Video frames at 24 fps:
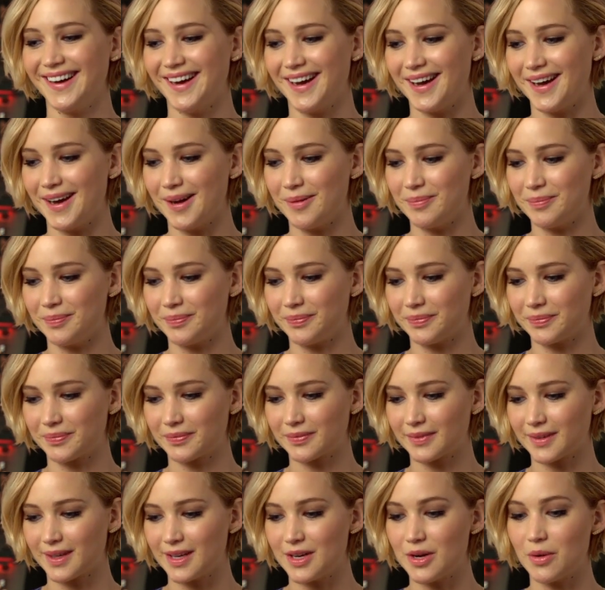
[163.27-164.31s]

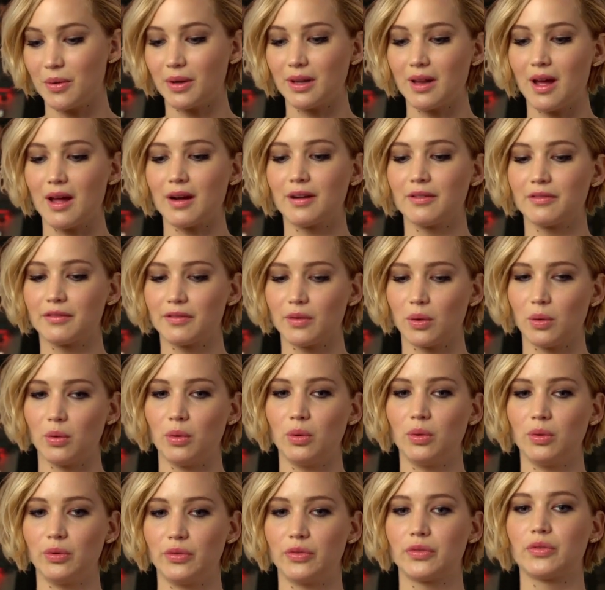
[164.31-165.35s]
You know, a lot of
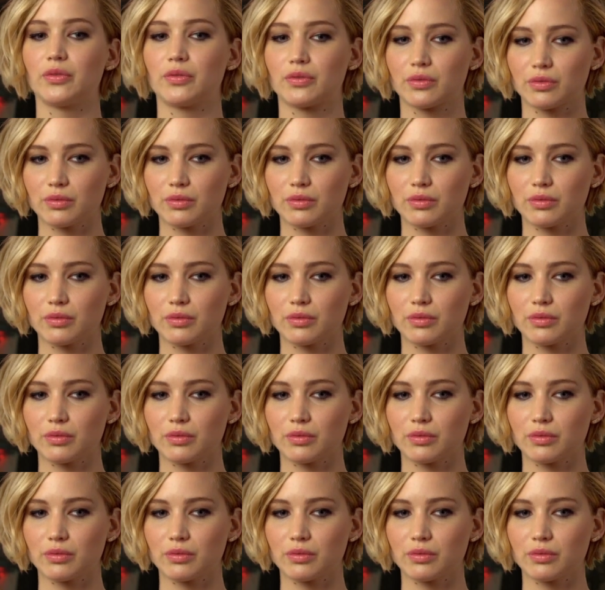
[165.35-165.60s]
old